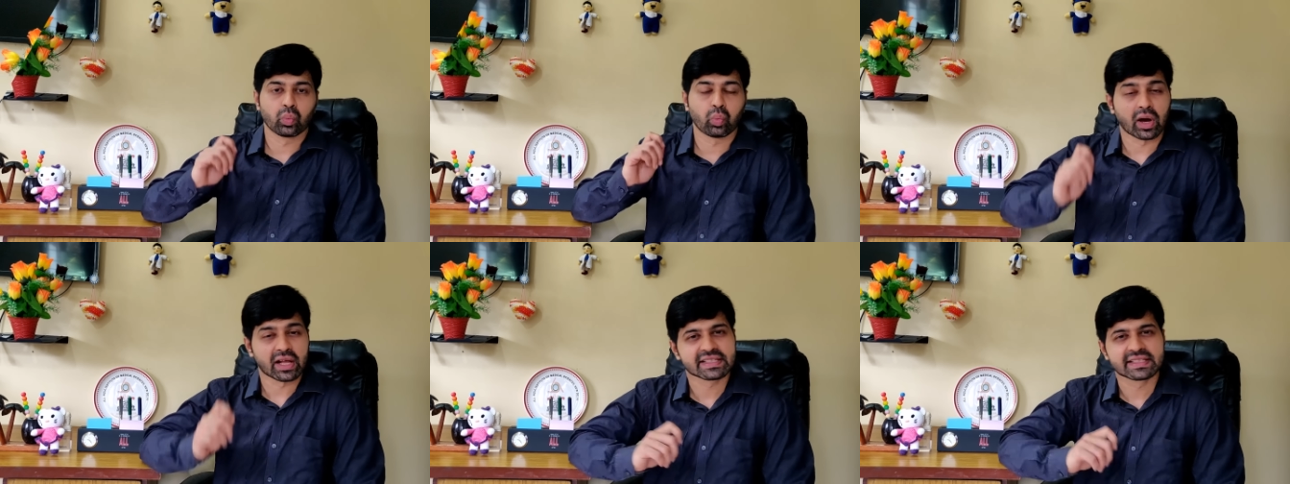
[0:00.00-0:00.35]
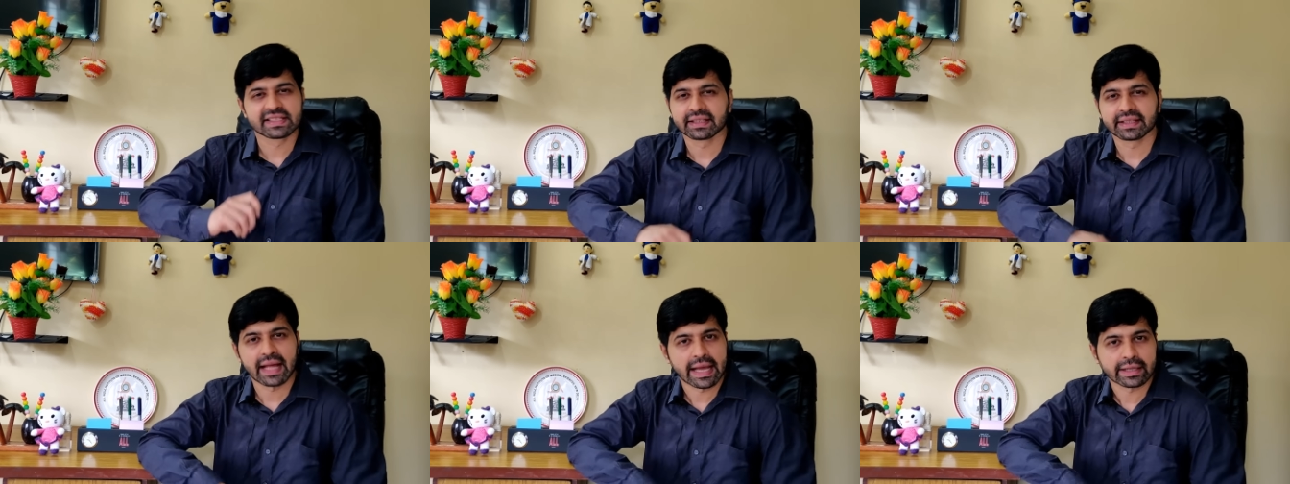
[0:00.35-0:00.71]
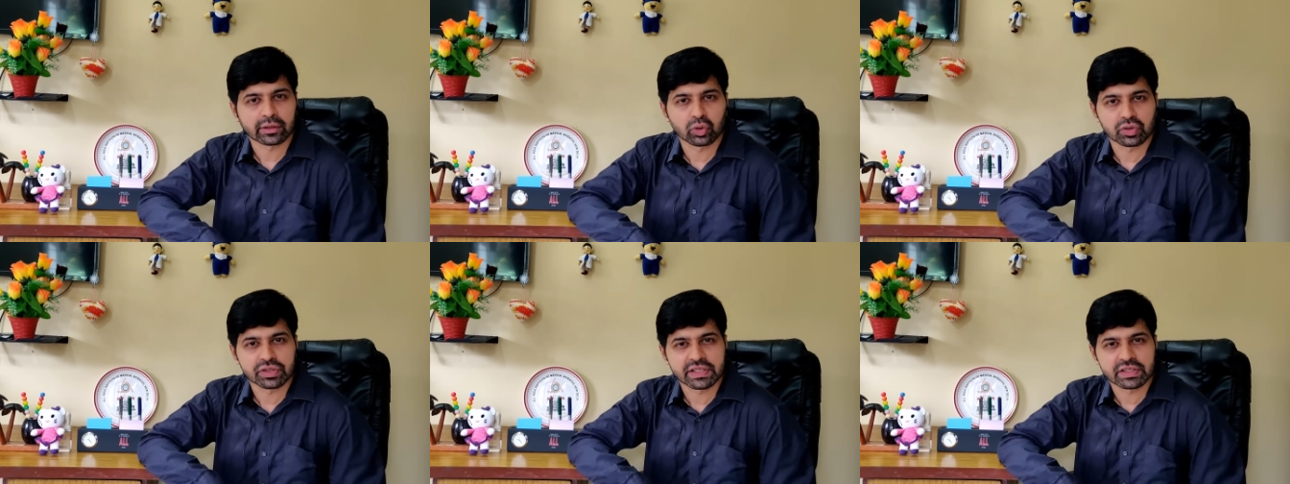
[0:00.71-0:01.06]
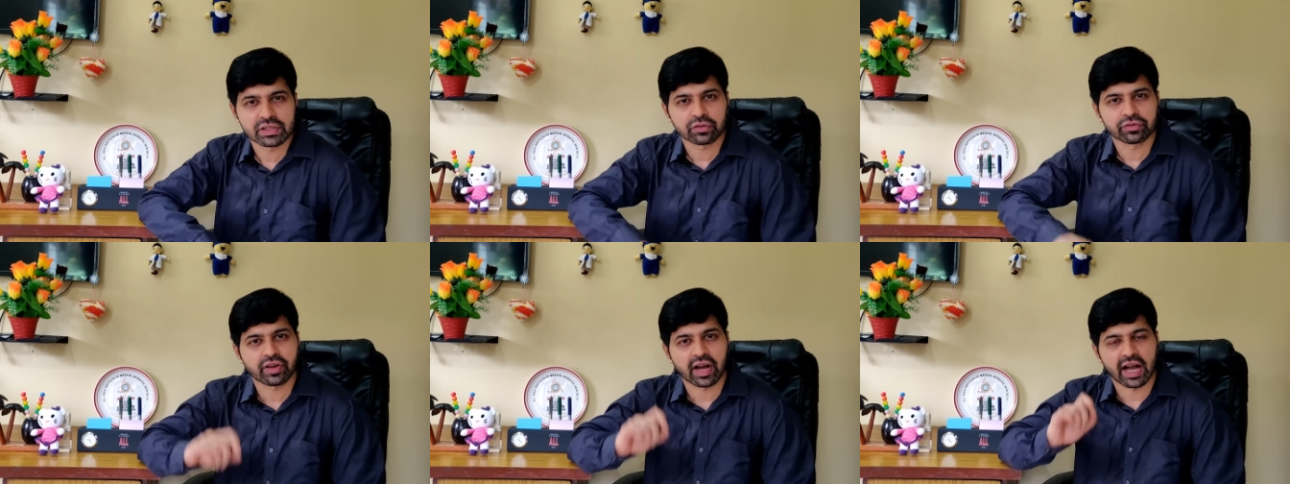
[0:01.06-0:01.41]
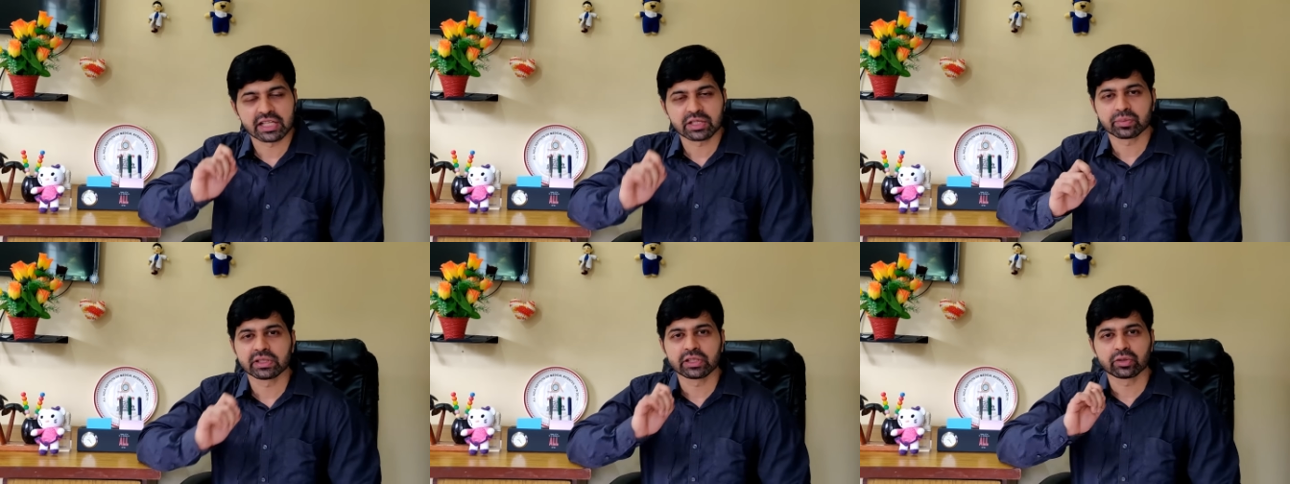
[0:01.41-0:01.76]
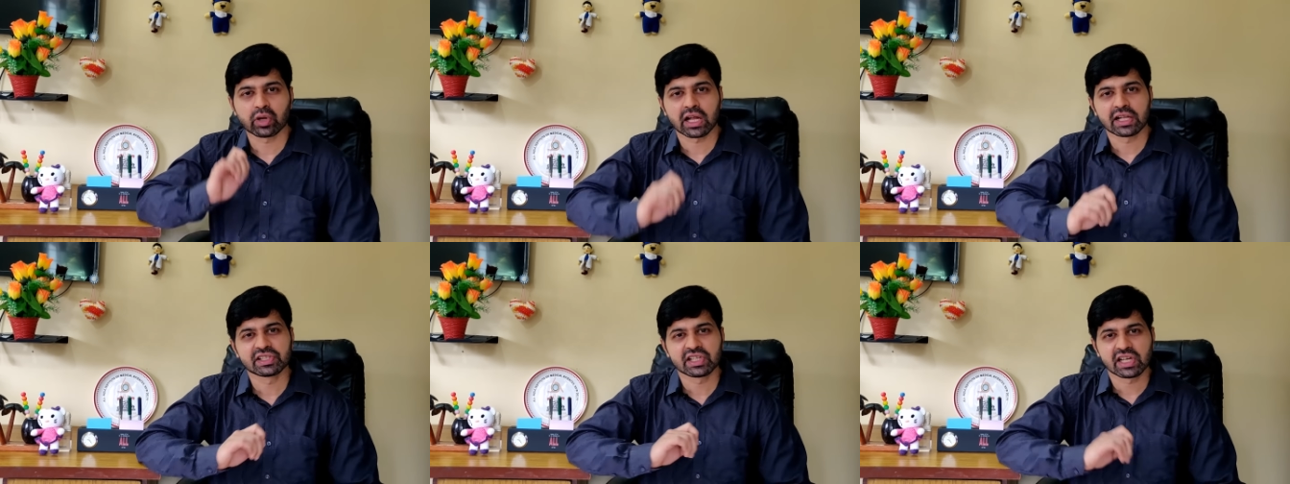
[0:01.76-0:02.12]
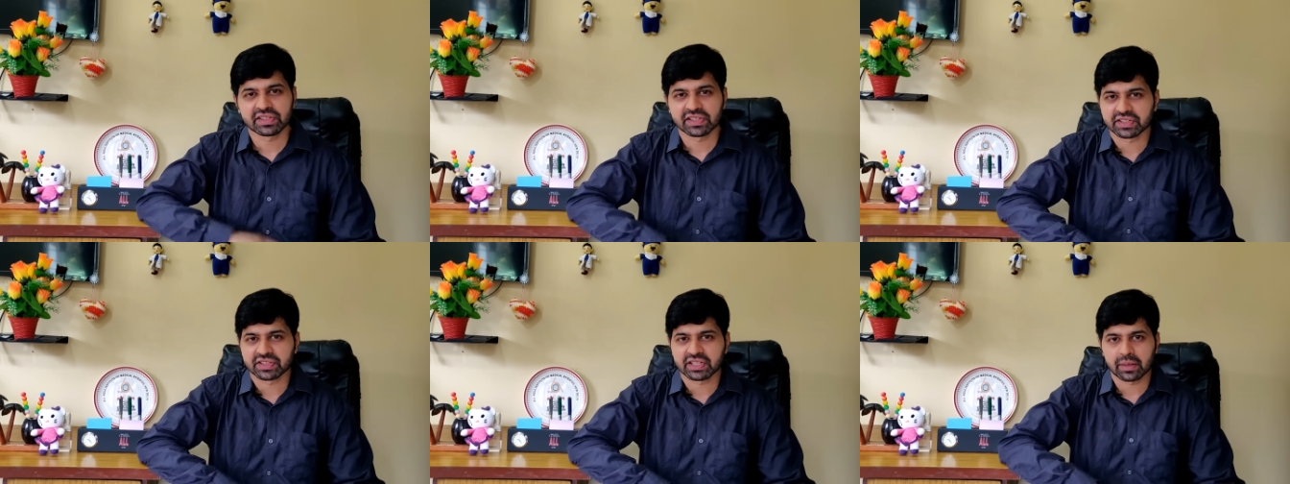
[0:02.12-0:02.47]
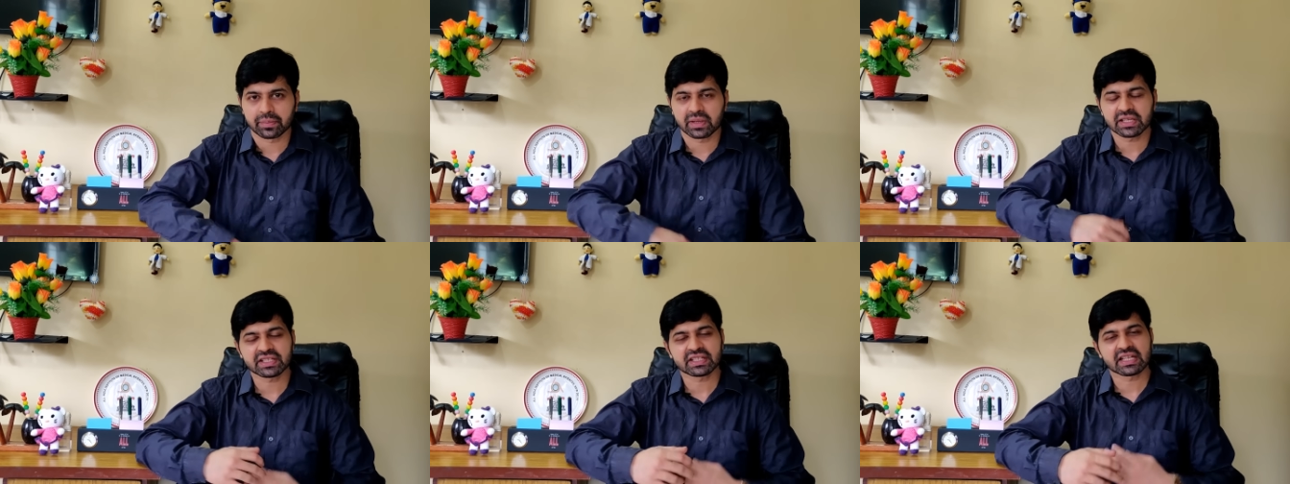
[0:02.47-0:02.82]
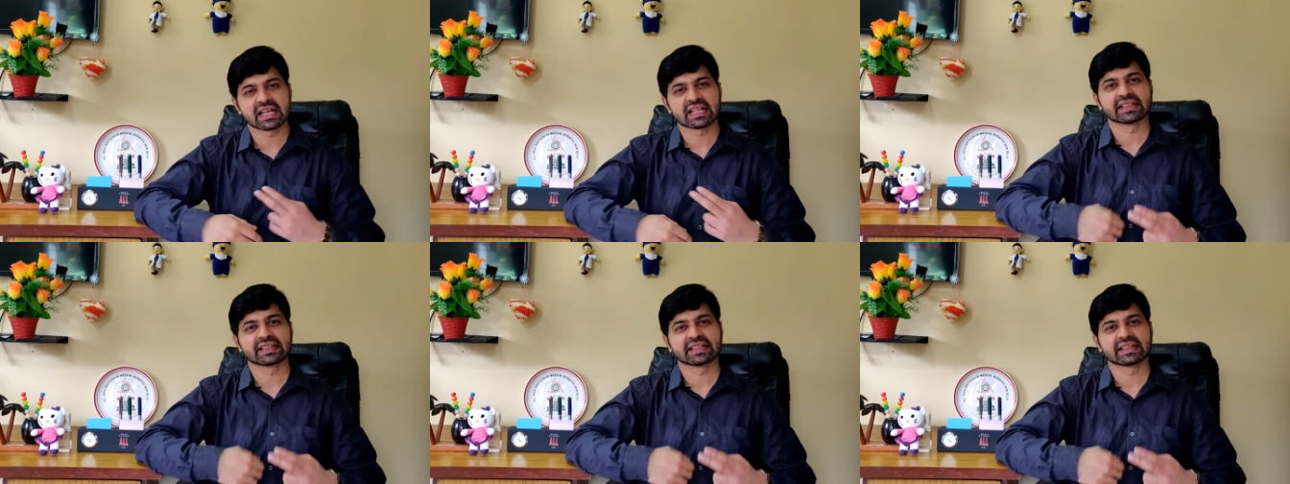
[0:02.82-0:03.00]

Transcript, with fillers: Once the diagnosis of trigeminal neuralgia is established,